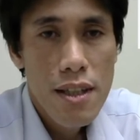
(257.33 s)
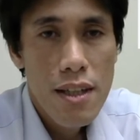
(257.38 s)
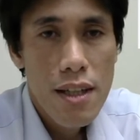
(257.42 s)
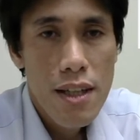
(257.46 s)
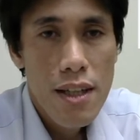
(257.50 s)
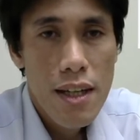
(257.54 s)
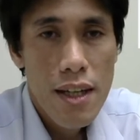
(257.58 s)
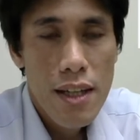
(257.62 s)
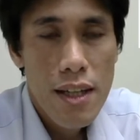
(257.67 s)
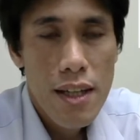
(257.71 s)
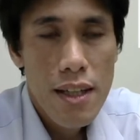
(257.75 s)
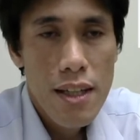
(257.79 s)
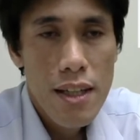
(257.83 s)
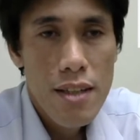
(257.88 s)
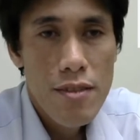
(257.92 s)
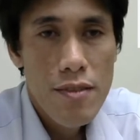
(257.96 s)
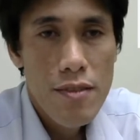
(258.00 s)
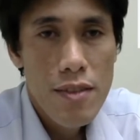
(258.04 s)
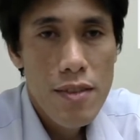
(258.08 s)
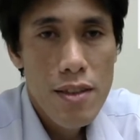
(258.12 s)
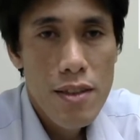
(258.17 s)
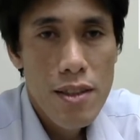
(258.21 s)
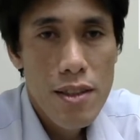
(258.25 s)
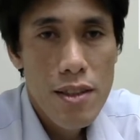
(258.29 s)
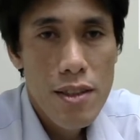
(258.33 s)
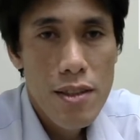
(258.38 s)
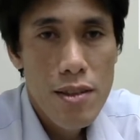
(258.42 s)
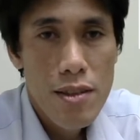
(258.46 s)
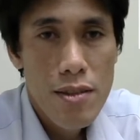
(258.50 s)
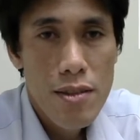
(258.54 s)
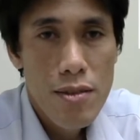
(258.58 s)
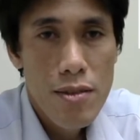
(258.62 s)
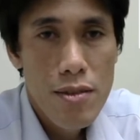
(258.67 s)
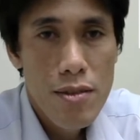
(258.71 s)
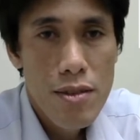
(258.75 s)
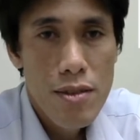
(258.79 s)
I have
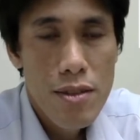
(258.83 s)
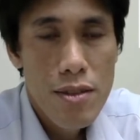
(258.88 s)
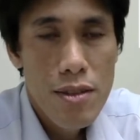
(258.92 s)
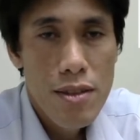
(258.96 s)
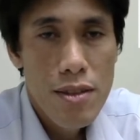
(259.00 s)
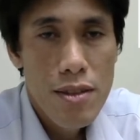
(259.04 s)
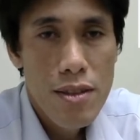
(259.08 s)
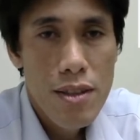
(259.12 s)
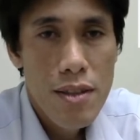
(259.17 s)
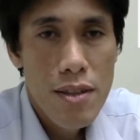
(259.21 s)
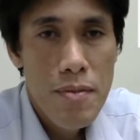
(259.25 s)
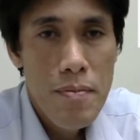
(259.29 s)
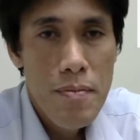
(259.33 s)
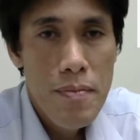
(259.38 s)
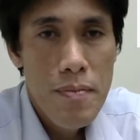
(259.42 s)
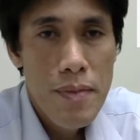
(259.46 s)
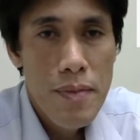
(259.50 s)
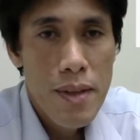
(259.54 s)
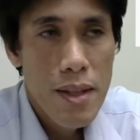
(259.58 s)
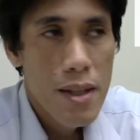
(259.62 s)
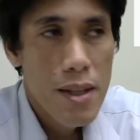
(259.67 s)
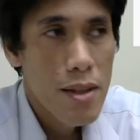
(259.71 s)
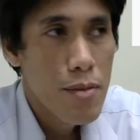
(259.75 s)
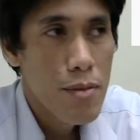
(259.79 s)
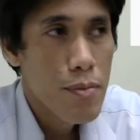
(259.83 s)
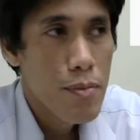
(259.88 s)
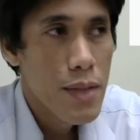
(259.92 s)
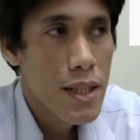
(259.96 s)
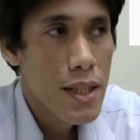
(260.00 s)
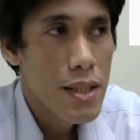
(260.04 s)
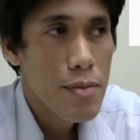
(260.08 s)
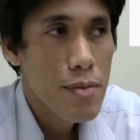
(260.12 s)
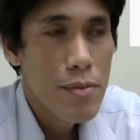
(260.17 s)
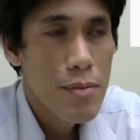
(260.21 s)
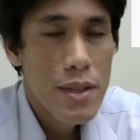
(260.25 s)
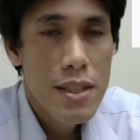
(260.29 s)

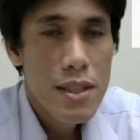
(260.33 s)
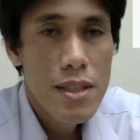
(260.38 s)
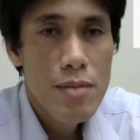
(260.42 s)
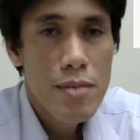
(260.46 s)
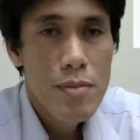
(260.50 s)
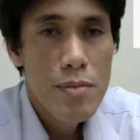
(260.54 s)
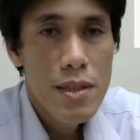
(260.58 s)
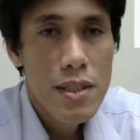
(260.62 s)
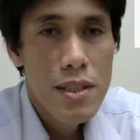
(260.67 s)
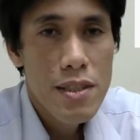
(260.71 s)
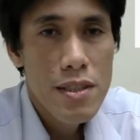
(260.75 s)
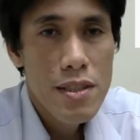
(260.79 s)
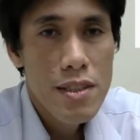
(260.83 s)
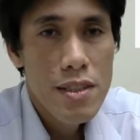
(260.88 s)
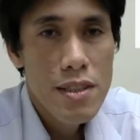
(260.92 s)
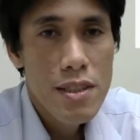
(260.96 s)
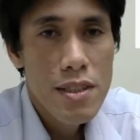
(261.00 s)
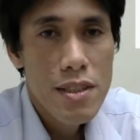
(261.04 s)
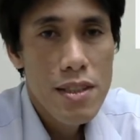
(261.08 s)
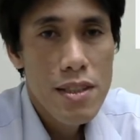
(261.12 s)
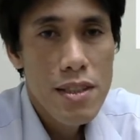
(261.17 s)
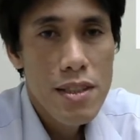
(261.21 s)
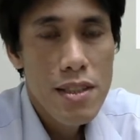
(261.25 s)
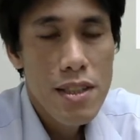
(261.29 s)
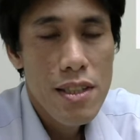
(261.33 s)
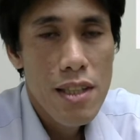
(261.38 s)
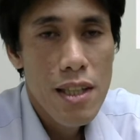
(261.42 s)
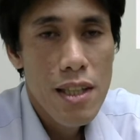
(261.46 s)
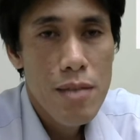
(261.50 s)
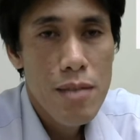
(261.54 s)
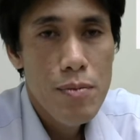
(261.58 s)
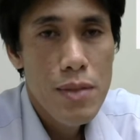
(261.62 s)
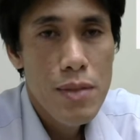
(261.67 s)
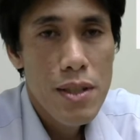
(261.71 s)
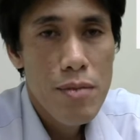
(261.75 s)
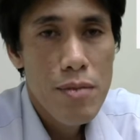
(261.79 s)
many media ministries
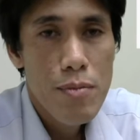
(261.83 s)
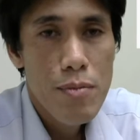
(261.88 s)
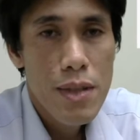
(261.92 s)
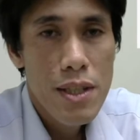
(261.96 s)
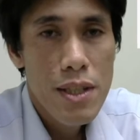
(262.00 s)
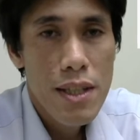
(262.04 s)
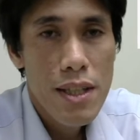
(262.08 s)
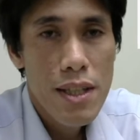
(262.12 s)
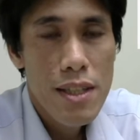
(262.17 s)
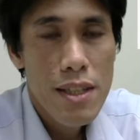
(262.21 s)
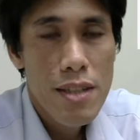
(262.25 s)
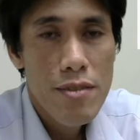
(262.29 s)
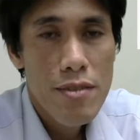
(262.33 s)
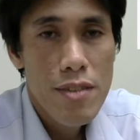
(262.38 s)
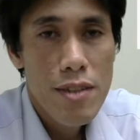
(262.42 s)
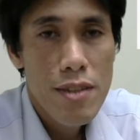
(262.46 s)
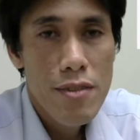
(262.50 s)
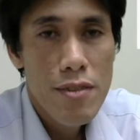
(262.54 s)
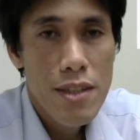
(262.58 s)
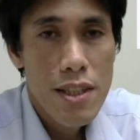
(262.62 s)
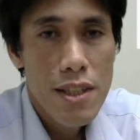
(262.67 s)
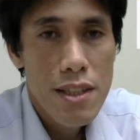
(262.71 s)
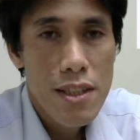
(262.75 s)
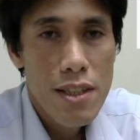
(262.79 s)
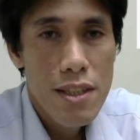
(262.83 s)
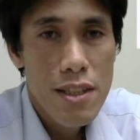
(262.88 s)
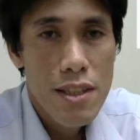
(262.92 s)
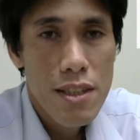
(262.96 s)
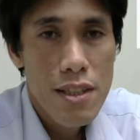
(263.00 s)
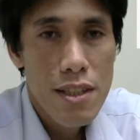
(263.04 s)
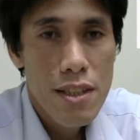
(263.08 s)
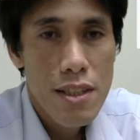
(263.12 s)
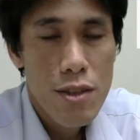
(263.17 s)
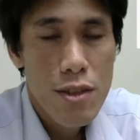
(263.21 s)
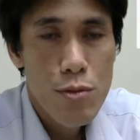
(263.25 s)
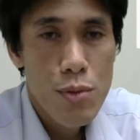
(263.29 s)
helping, but I have never
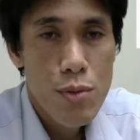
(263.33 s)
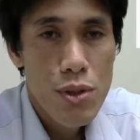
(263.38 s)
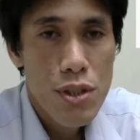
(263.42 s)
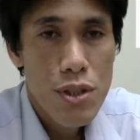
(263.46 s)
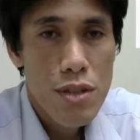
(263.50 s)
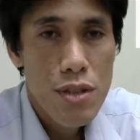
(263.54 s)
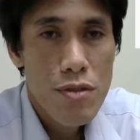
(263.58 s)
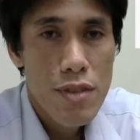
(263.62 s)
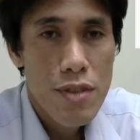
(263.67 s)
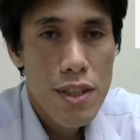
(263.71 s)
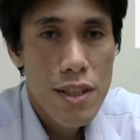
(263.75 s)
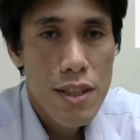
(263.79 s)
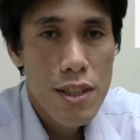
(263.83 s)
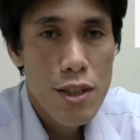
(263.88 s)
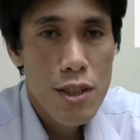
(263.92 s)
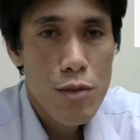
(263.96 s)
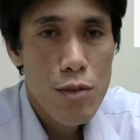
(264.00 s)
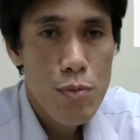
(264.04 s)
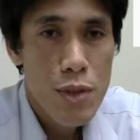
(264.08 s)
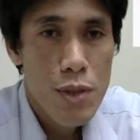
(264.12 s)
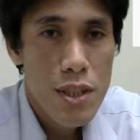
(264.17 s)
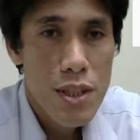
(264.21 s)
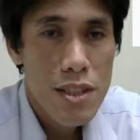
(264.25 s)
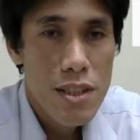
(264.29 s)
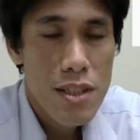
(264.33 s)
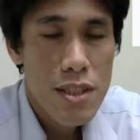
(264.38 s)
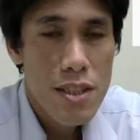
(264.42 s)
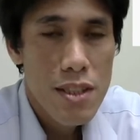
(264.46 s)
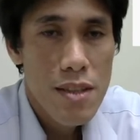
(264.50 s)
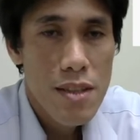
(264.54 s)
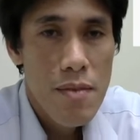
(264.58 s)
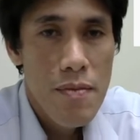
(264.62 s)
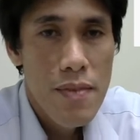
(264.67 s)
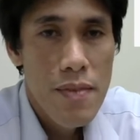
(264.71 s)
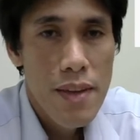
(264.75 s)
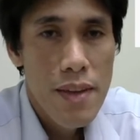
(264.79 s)
observed an experience
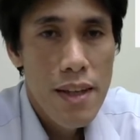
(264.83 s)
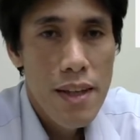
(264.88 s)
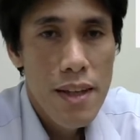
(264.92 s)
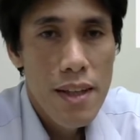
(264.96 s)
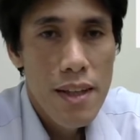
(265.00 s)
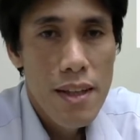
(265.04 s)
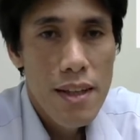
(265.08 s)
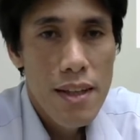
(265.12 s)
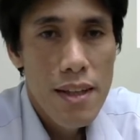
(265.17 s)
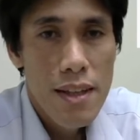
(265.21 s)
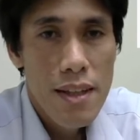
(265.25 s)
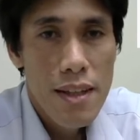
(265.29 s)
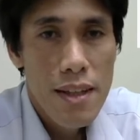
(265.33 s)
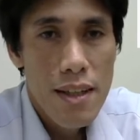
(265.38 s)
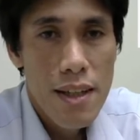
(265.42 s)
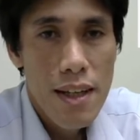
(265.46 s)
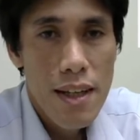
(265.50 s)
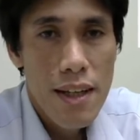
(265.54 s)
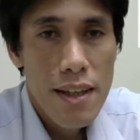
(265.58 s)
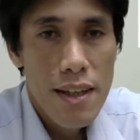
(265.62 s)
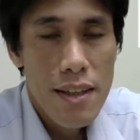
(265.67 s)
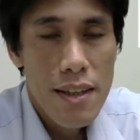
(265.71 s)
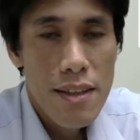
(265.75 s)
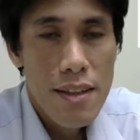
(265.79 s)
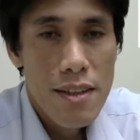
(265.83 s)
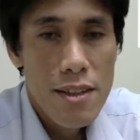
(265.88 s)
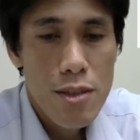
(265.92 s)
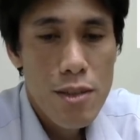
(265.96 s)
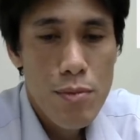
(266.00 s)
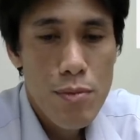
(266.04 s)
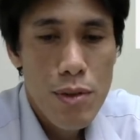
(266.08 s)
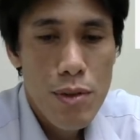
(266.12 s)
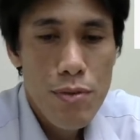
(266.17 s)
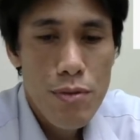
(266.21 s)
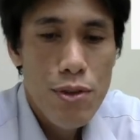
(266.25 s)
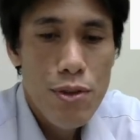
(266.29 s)
like this
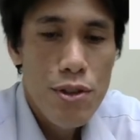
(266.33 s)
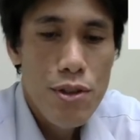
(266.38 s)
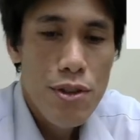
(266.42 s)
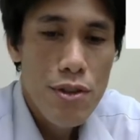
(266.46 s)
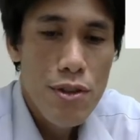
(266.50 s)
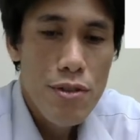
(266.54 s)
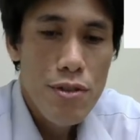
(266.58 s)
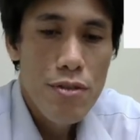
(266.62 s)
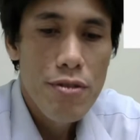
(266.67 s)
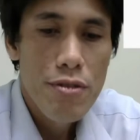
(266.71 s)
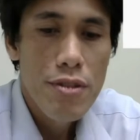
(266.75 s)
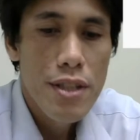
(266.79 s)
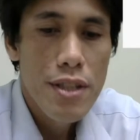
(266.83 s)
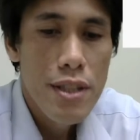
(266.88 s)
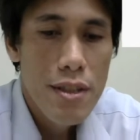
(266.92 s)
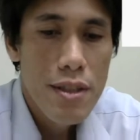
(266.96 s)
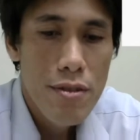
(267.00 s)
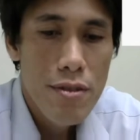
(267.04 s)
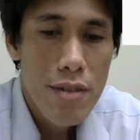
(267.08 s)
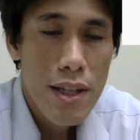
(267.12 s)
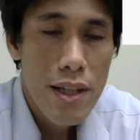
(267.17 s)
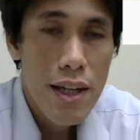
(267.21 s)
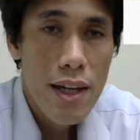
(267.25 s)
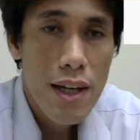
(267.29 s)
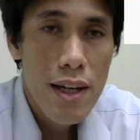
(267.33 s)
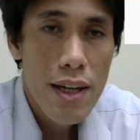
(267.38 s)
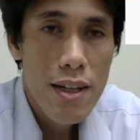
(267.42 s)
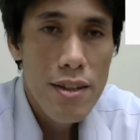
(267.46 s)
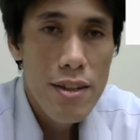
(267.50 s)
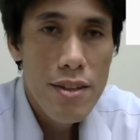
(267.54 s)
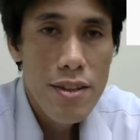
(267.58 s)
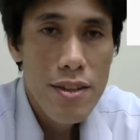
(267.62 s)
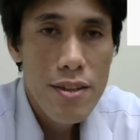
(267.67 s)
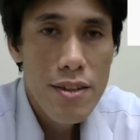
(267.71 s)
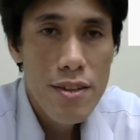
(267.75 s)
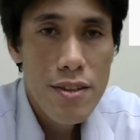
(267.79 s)
before. Within 1 hour,
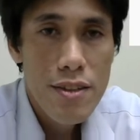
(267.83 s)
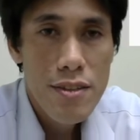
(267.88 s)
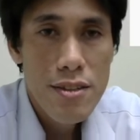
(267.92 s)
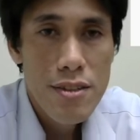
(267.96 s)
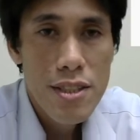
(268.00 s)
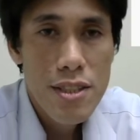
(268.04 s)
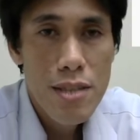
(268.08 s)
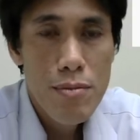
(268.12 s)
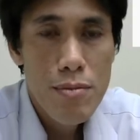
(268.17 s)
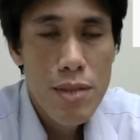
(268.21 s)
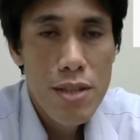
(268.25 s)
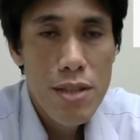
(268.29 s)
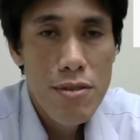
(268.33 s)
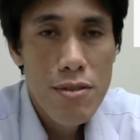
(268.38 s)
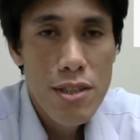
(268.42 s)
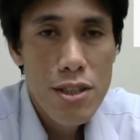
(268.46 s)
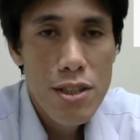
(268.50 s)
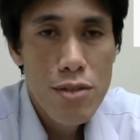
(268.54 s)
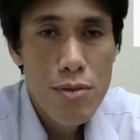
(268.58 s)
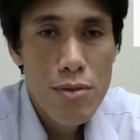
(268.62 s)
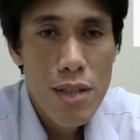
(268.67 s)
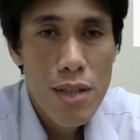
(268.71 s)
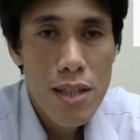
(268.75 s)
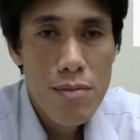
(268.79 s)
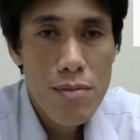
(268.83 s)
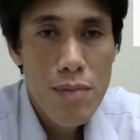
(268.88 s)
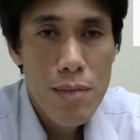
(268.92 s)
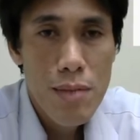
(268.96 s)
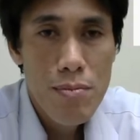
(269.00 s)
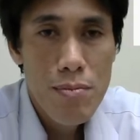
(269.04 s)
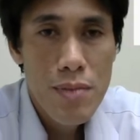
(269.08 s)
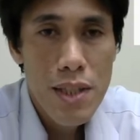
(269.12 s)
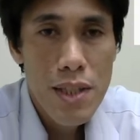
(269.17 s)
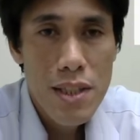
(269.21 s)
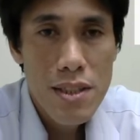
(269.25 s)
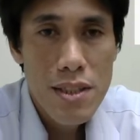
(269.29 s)
somebody wants to get
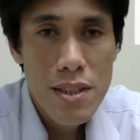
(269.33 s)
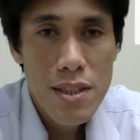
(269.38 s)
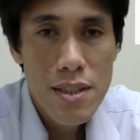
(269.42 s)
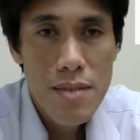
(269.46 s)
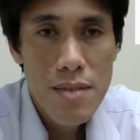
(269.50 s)
baptized.